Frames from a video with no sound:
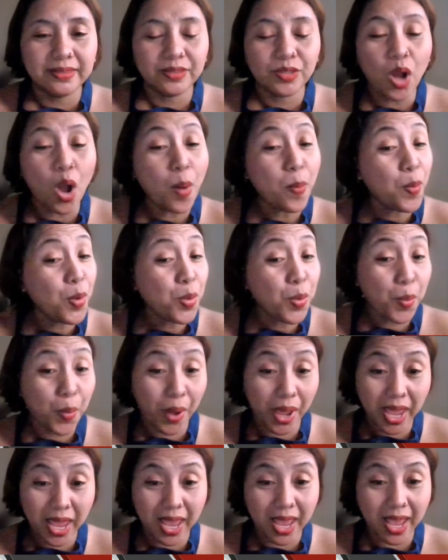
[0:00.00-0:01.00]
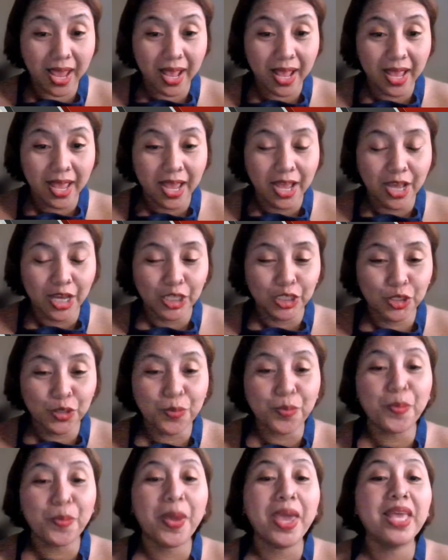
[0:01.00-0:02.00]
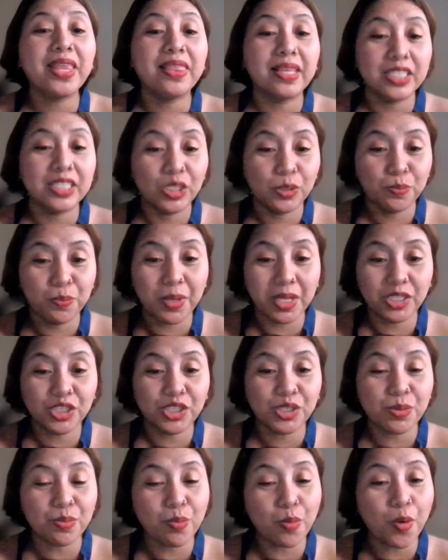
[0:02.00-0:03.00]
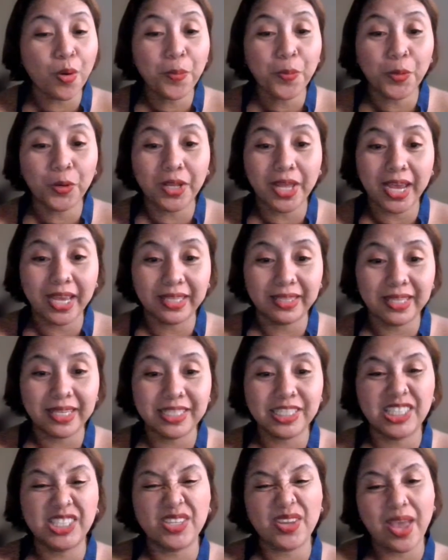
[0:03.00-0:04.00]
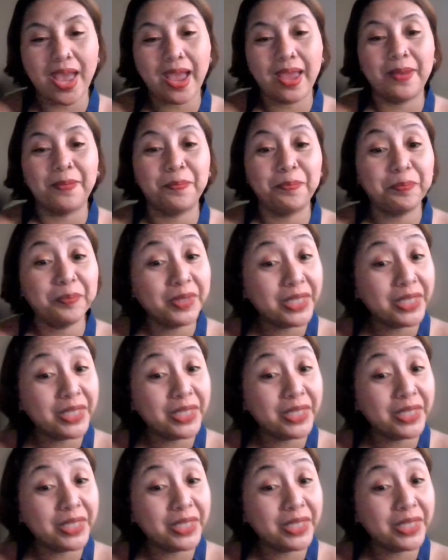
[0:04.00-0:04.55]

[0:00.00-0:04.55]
common way to make the speech more polite is to add